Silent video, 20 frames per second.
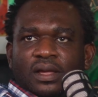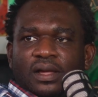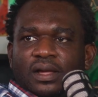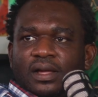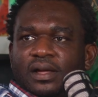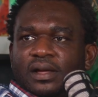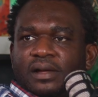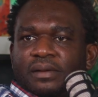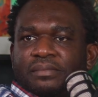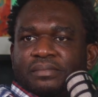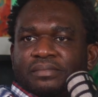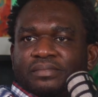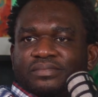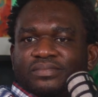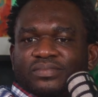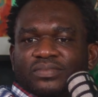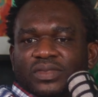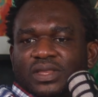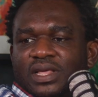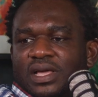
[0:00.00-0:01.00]

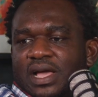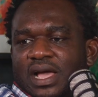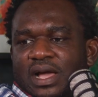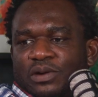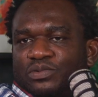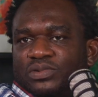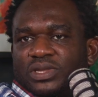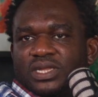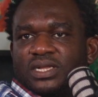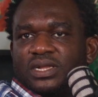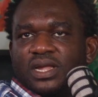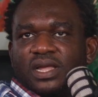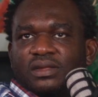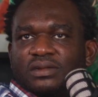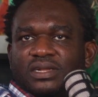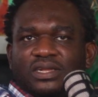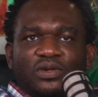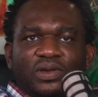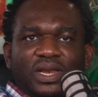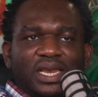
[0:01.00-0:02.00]
I would say,
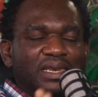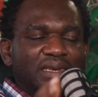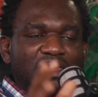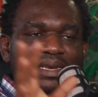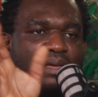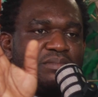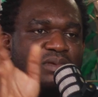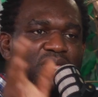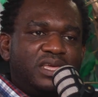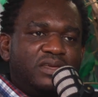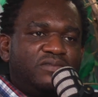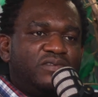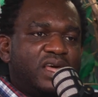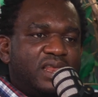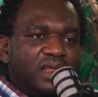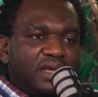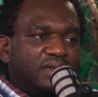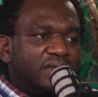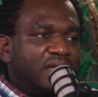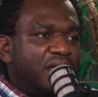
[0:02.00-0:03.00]
so let me give you an
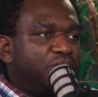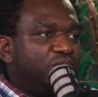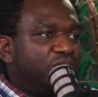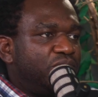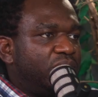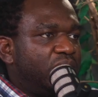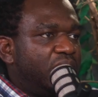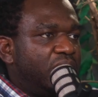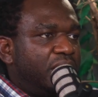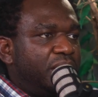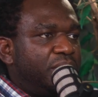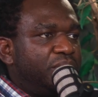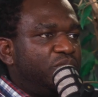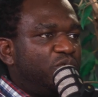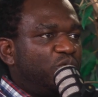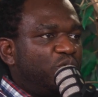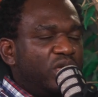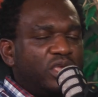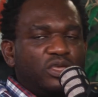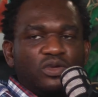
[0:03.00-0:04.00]
example.
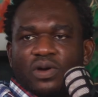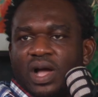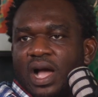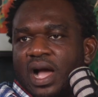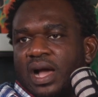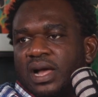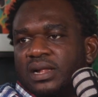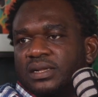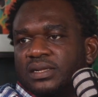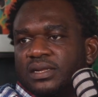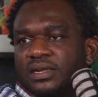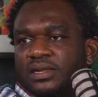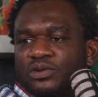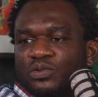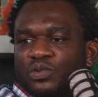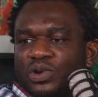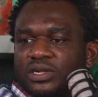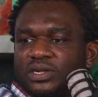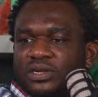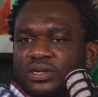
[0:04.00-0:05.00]
When you're asking
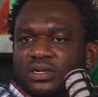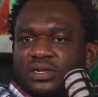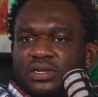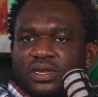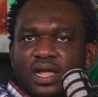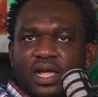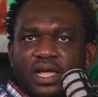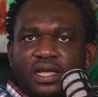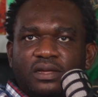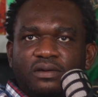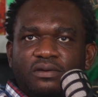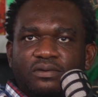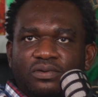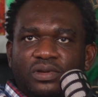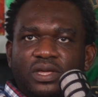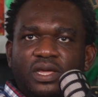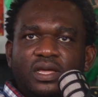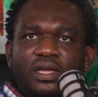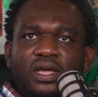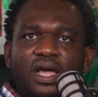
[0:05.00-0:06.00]
questions like,
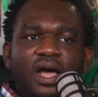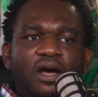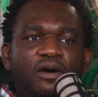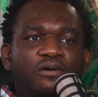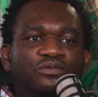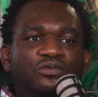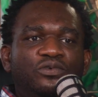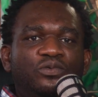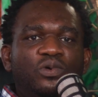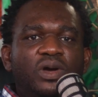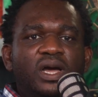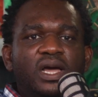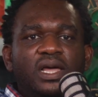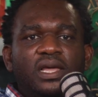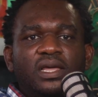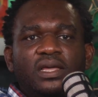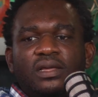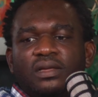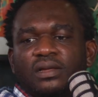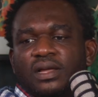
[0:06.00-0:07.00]
okay, how do
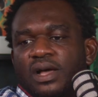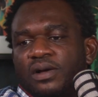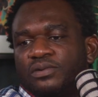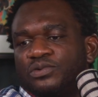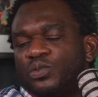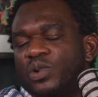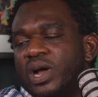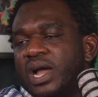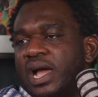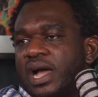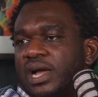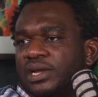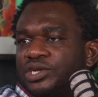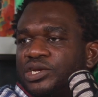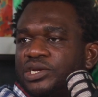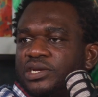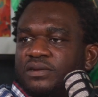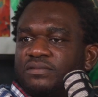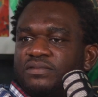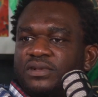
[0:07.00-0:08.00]
I
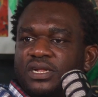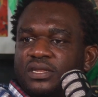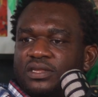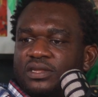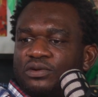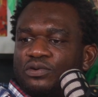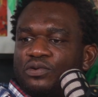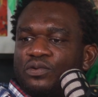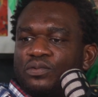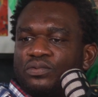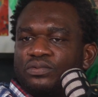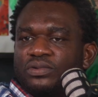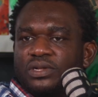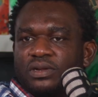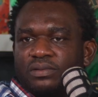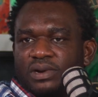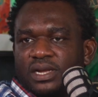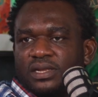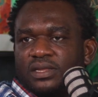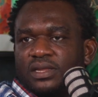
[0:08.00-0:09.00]
achieve certain goals,
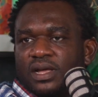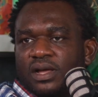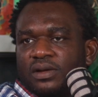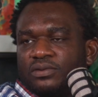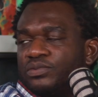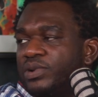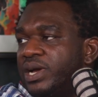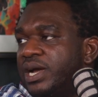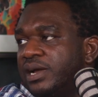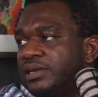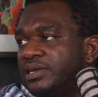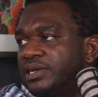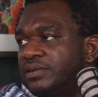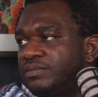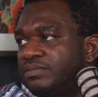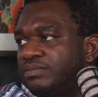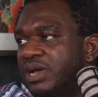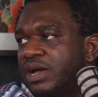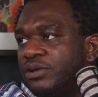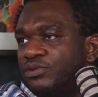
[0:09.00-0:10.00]
right? How
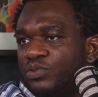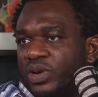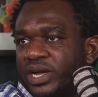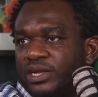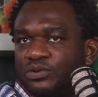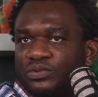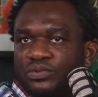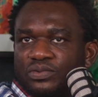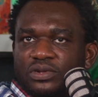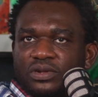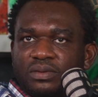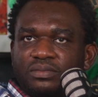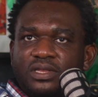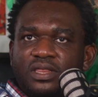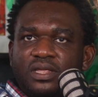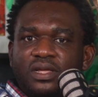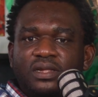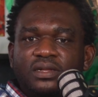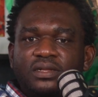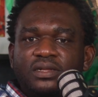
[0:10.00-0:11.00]
do I do some
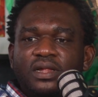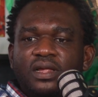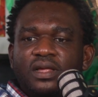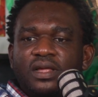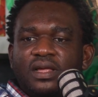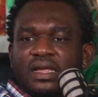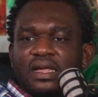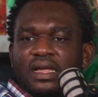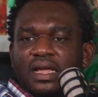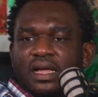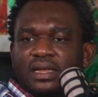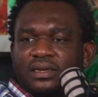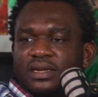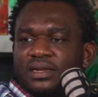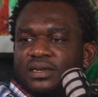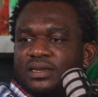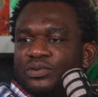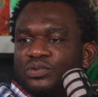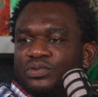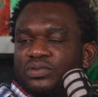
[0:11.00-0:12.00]
things? And
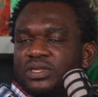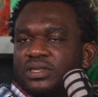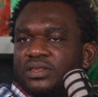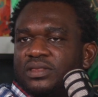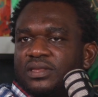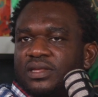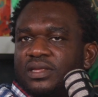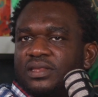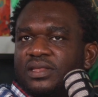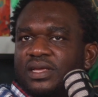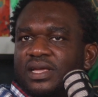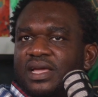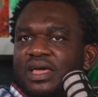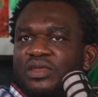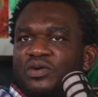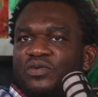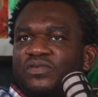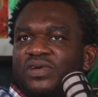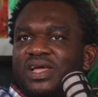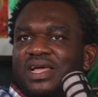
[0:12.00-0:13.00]
then the kind
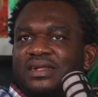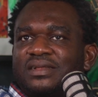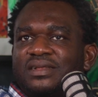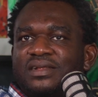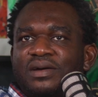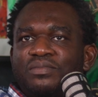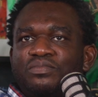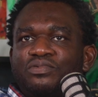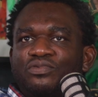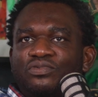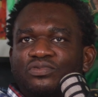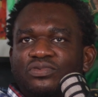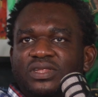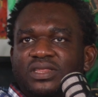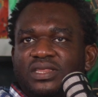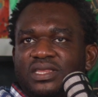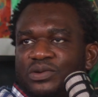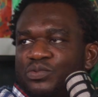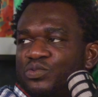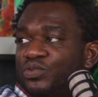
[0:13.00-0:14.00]
of examples
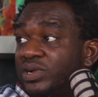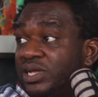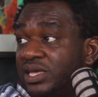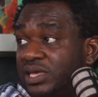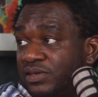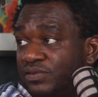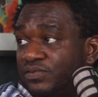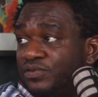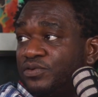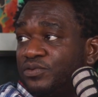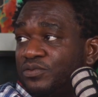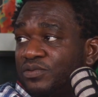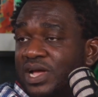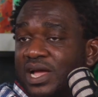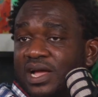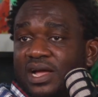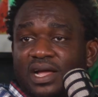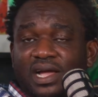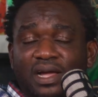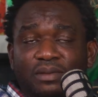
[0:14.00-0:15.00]
they will give you,
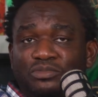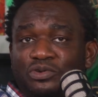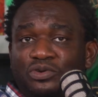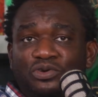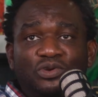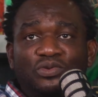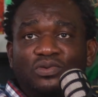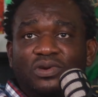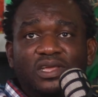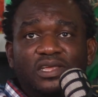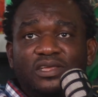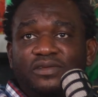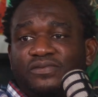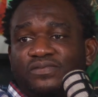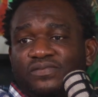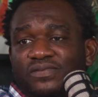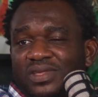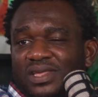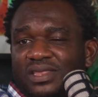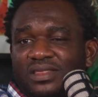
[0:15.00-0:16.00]
I'm not sure if
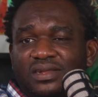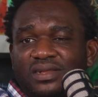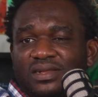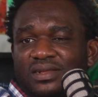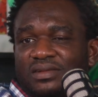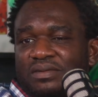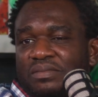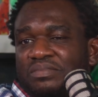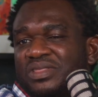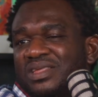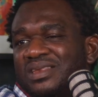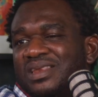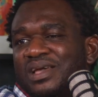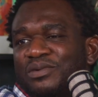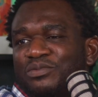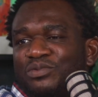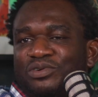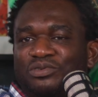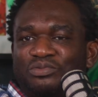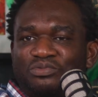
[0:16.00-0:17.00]
this is something I
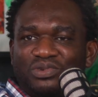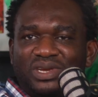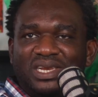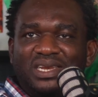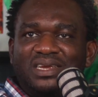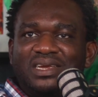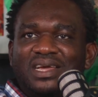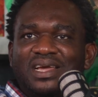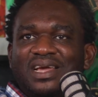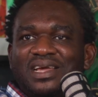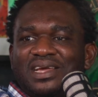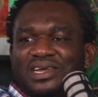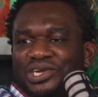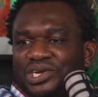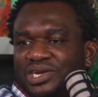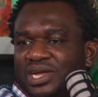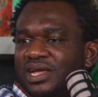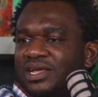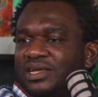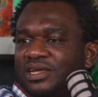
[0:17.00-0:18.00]
want to really
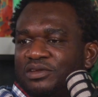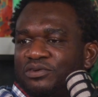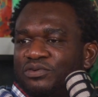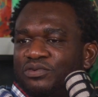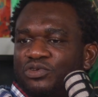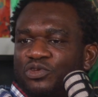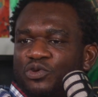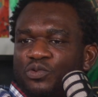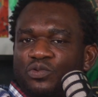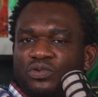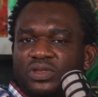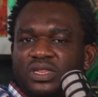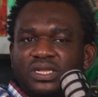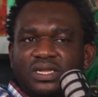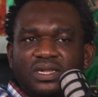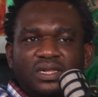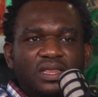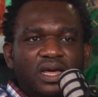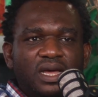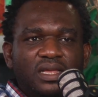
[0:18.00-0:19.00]
share. You know, you would
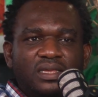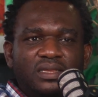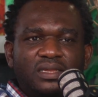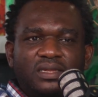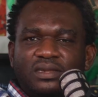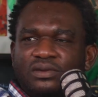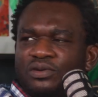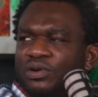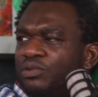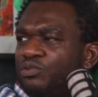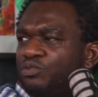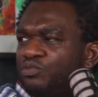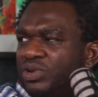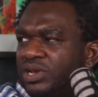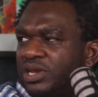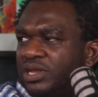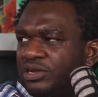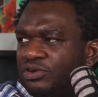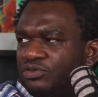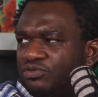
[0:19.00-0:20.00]
see that it's not
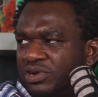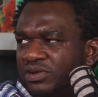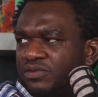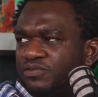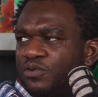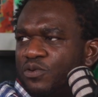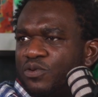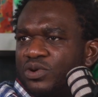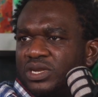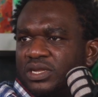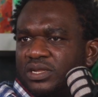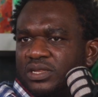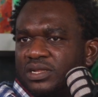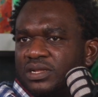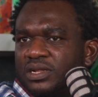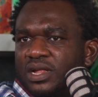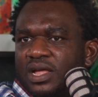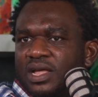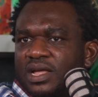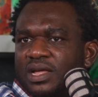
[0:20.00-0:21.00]
really straightforward,
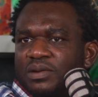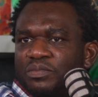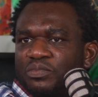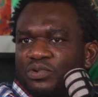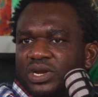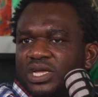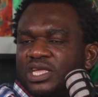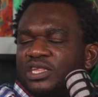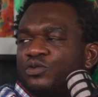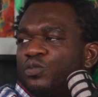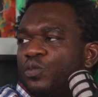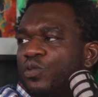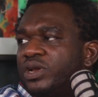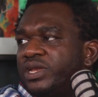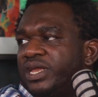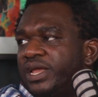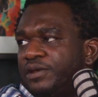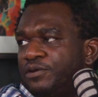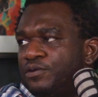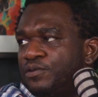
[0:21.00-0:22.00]
but it's what
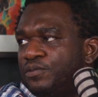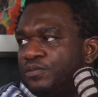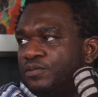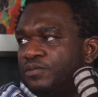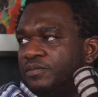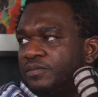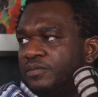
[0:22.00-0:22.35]
they know.